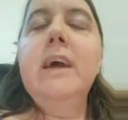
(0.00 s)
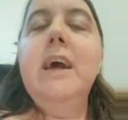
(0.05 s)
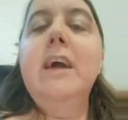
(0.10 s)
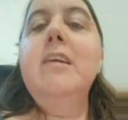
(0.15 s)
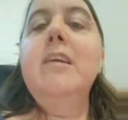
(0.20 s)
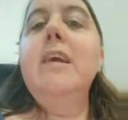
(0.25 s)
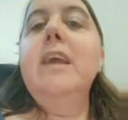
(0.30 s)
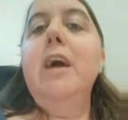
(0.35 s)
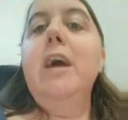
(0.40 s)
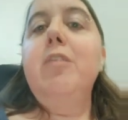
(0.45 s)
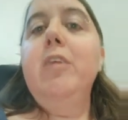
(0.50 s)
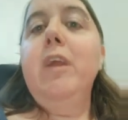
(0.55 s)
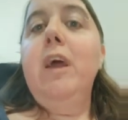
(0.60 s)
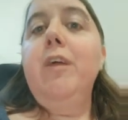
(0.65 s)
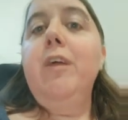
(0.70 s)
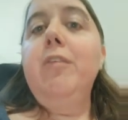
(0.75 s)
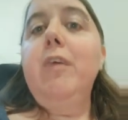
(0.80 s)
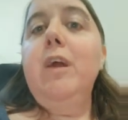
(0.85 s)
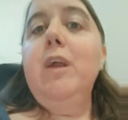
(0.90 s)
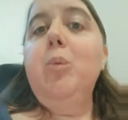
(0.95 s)
did have an
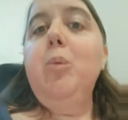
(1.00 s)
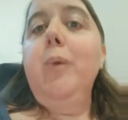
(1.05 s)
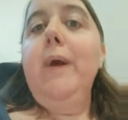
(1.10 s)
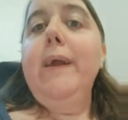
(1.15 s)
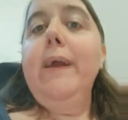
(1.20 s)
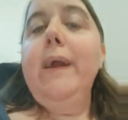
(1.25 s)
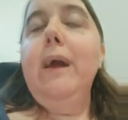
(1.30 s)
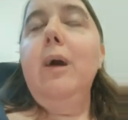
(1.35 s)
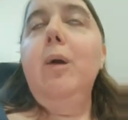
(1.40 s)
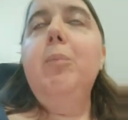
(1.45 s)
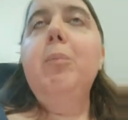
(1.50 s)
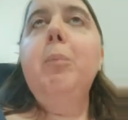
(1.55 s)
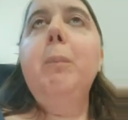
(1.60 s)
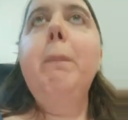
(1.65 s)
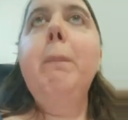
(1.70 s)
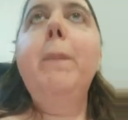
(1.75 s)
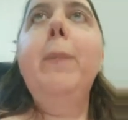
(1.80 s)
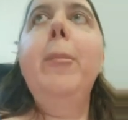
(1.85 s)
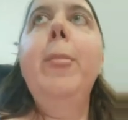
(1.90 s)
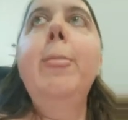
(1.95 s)
elevated white count,
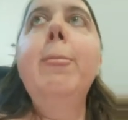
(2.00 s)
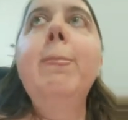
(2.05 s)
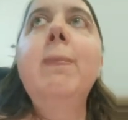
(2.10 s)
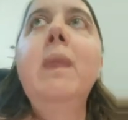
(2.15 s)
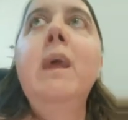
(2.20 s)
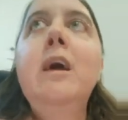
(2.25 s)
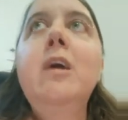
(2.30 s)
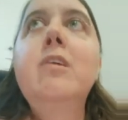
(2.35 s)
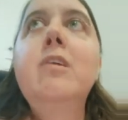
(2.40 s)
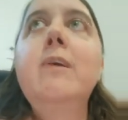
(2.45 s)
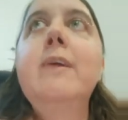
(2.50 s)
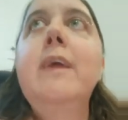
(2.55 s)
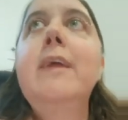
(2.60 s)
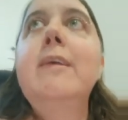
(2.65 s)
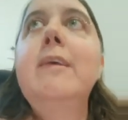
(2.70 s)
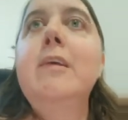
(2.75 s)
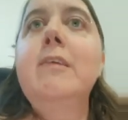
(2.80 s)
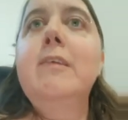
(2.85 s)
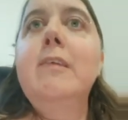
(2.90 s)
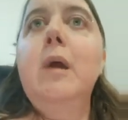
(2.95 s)
so they
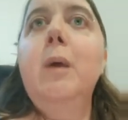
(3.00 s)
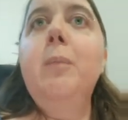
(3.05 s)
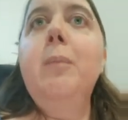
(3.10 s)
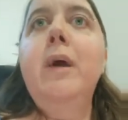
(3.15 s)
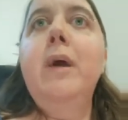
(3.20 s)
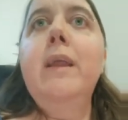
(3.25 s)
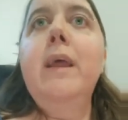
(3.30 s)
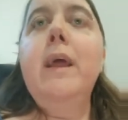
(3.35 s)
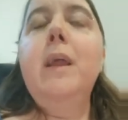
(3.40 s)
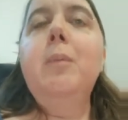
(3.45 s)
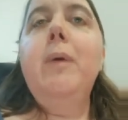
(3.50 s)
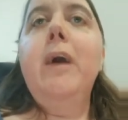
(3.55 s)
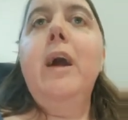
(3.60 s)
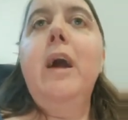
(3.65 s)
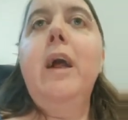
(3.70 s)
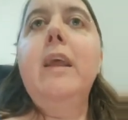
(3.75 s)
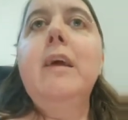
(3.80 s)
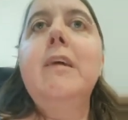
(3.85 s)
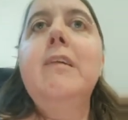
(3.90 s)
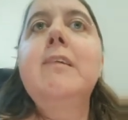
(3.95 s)
did start me on
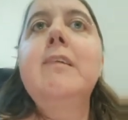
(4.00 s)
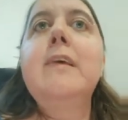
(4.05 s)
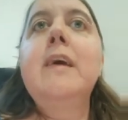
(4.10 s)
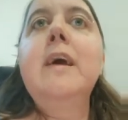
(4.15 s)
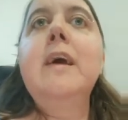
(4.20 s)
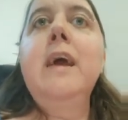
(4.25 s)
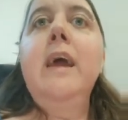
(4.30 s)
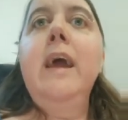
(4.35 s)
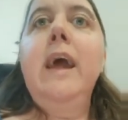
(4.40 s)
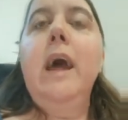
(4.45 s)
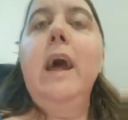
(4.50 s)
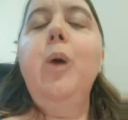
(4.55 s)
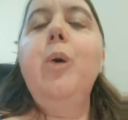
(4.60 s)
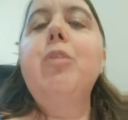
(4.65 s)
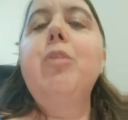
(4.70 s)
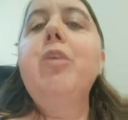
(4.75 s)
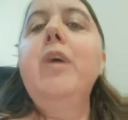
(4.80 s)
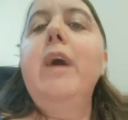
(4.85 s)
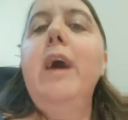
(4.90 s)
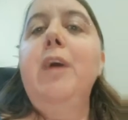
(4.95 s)
antibiotics.
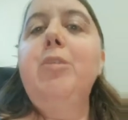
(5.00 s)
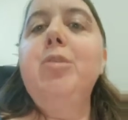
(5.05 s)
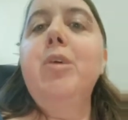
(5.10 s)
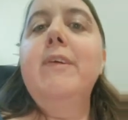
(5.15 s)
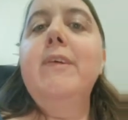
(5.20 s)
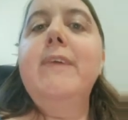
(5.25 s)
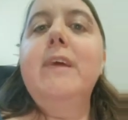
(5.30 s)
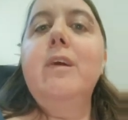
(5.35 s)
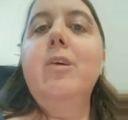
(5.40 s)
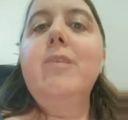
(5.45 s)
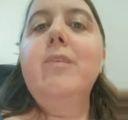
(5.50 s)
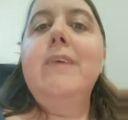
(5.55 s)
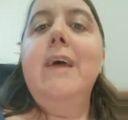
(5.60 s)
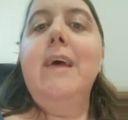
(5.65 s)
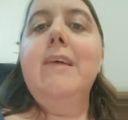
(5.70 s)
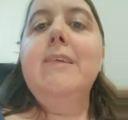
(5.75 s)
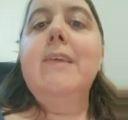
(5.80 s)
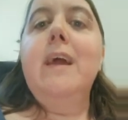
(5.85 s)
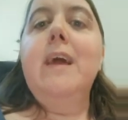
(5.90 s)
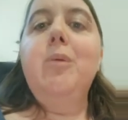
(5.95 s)
However, every single
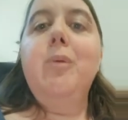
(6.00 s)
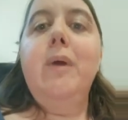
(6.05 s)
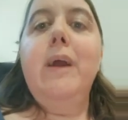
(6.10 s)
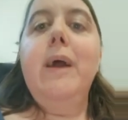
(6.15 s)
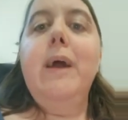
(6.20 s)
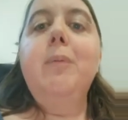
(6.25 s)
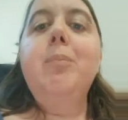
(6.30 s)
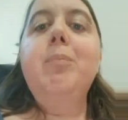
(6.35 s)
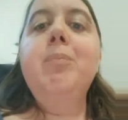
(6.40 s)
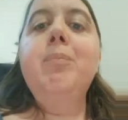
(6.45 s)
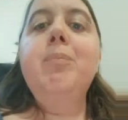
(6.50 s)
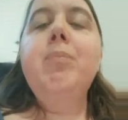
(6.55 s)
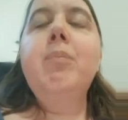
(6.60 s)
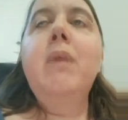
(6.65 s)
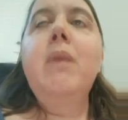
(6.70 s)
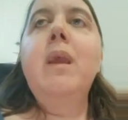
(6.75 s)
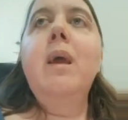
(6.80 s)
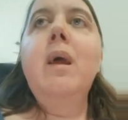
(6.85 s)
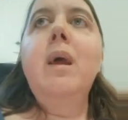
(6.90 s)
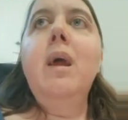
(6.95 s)
test they ran,
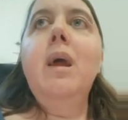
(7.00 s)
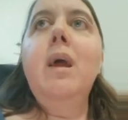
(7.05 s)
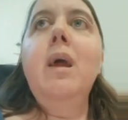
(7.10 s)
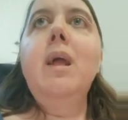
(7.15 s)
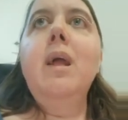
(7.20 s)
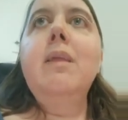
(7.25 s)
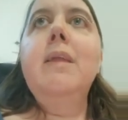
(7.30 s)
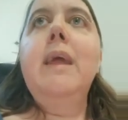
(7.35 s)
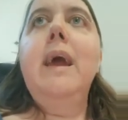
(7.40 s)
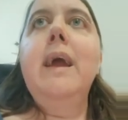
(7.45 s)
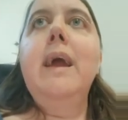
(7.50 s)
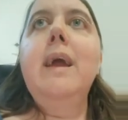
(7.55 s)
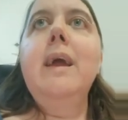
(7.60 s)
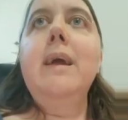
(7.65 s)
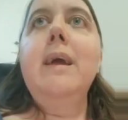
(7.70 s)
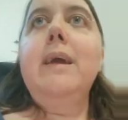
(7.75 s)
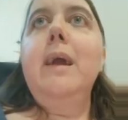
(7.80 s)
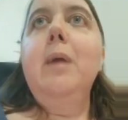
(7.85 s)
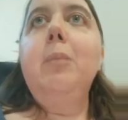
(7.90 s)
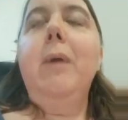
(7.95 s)

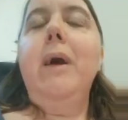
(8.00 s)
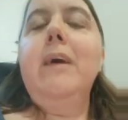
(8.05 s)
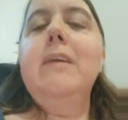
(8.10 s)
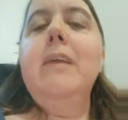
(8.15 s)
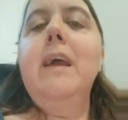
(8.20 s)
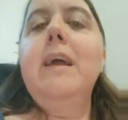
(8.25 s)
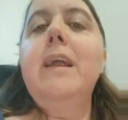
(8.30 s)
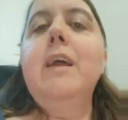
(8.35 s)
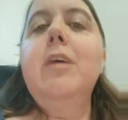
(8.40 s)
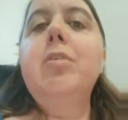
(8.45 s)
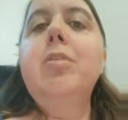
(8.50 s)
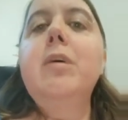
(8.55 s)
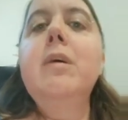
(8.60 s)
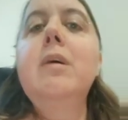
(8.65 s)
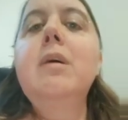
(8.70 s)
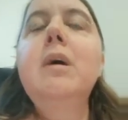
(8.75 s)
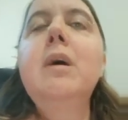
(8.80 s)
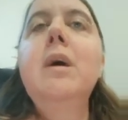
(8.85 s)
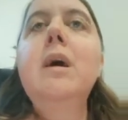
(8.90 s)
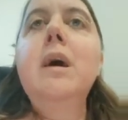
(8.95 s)
it came back negative.
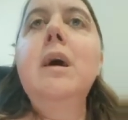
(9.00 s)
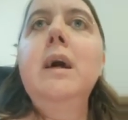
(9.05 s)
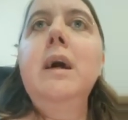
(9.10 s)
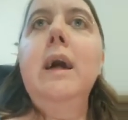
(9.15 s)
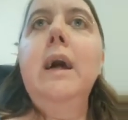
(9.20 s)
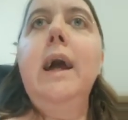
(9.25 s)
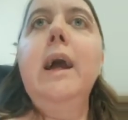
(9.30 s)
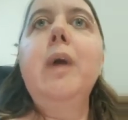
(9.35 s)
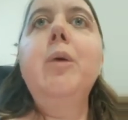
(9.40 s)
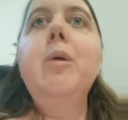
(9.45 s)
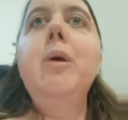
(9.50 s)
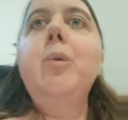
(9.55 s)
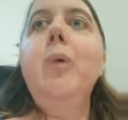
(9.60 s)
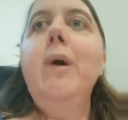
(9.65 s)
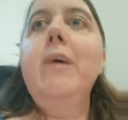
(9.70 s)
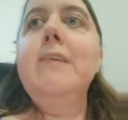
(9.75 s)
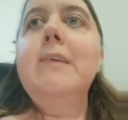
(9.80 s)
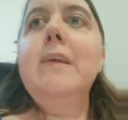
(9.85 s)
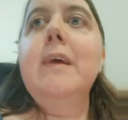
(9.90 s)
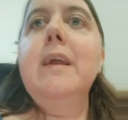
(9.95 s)
I
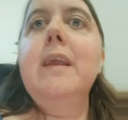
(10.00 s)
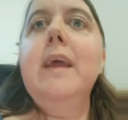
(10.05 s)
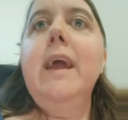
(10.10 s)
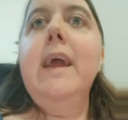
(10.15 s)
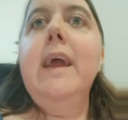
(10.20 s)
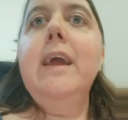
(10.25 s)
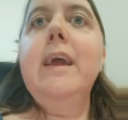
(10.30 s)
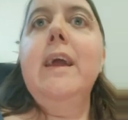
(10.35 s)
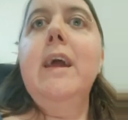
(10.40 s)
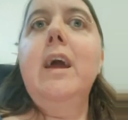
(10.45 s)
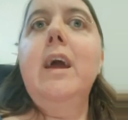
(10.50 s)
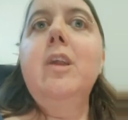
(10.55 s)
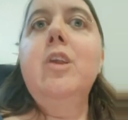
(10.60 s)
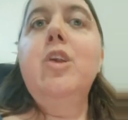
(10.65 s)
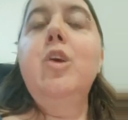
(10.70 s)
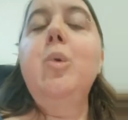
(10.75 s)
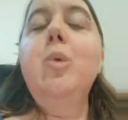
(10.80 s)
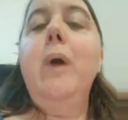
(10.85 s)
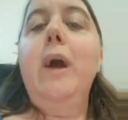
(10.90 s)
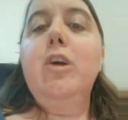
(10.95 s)
requested a
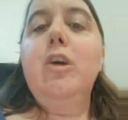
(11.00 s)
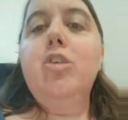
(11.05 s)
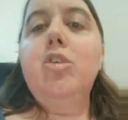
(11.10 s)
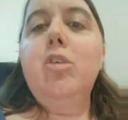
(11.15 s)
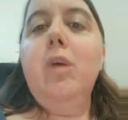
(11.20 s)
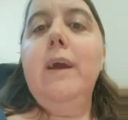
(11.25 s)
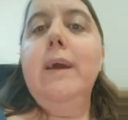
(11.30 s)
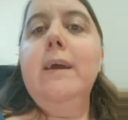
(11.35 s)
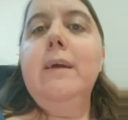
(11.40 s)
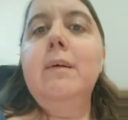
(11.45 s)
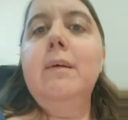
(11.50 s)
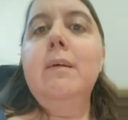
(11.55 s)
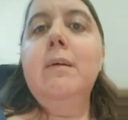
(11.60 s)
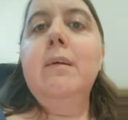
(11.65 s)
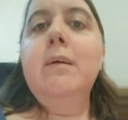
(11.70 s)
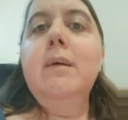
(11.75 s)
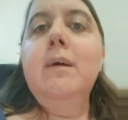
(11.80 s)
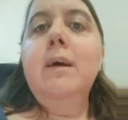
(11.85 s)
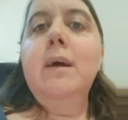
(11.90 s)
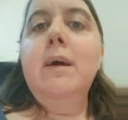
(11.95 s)
new x-ray.
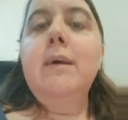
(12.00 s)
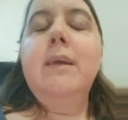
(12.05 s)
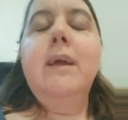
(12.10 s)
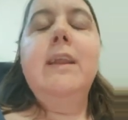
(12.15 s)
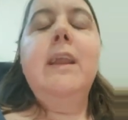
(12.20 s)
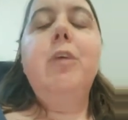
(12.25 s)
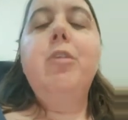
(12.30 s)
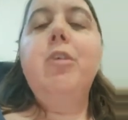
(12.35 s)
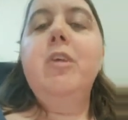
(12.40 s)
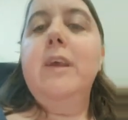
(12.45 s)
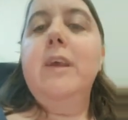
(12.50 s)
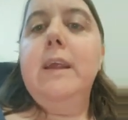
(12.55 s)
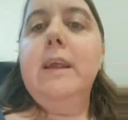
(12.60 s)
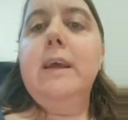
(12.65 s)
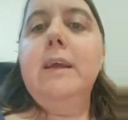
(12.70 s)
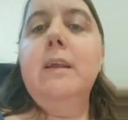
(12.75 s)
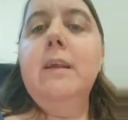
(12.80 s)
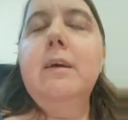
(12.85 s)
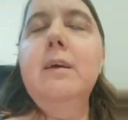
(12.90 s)
They never did it.